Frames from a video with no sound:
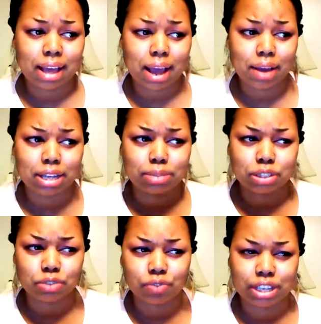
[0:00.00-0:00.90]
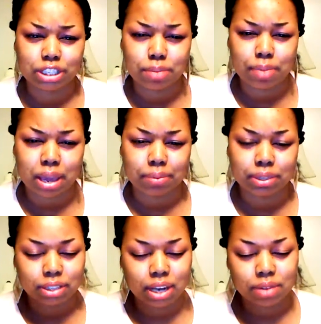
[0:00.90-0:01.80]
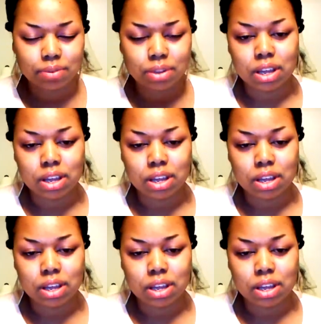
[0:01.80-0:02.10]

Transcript: How are they supposed to raise their babies, you know?